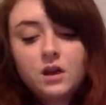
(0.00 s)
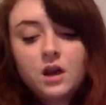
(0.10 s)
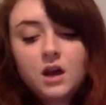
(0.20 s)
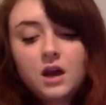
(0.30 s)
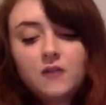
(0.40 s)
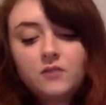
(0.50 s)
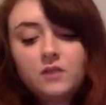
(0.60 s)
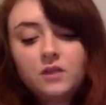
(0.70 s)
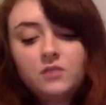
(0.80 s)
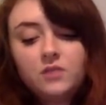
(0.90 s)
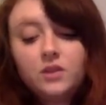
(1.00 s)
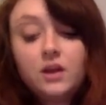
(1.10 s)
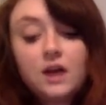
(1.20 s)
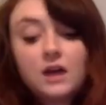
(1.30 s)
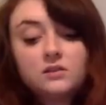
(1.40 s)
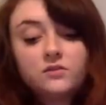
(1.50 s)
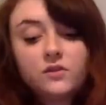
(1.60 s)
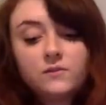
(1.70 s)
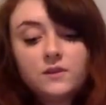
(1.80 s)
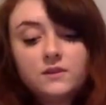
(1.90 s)
I really realized
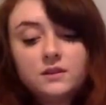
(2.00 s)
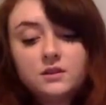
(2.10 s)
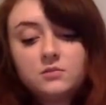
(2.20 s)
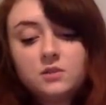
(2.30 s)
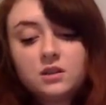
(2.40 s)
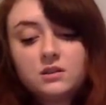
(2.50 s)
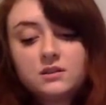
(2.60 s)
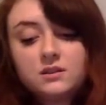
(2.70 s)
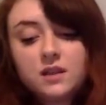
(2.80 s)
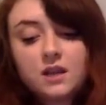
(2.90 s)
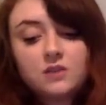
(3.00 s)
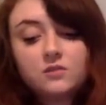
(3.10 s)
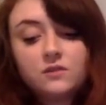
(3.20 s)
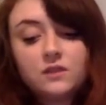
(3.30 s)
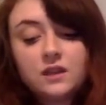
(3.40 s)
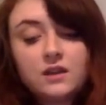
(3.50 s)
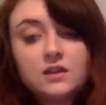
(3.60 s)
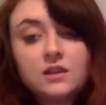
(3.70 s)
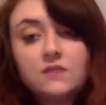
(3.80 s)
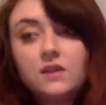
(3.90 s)
from this experience that I don't think I
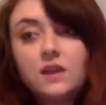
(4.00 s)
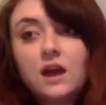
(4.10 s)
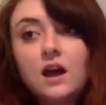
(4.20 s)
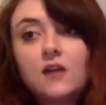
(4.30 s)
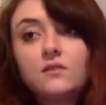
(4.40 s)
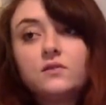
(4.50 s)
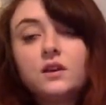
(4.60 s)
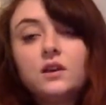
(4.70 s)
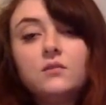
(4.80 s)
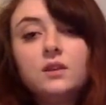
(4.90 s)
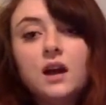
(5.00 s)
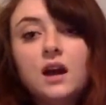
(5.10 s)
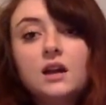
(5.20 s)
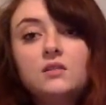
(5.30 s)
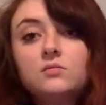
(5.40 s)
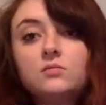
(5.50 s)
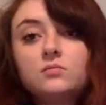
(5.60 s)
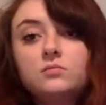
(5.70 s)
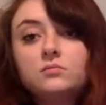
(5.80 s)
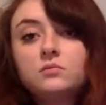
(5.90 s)
can even have, I
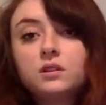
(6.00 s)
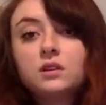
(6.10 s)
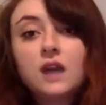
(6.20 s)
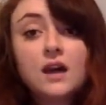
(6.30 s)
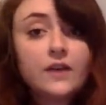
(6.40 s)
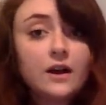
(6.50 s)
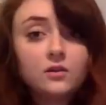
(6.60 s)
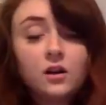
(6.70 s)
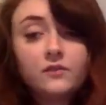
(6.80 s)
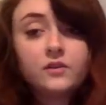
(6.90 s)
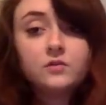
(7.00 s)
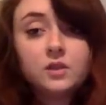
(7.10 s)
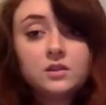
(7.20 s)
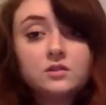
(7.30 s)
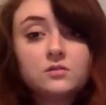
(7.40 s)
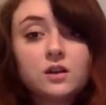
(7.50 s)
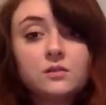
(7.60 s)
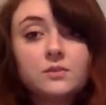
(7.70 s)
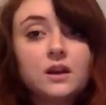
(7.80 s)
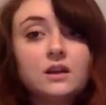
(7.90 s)
can have alcohol every once in a
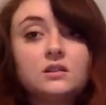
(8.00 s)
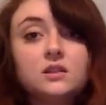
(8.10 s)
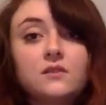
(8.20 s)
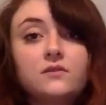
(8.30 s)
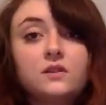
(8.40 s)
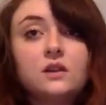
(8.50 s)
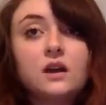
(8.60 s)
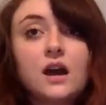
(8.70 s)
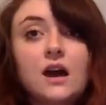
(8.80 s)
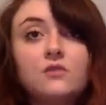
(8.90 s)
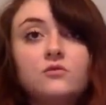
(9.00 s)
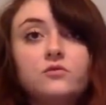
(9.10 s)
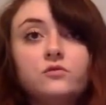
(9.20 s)
while, but I can definitely not have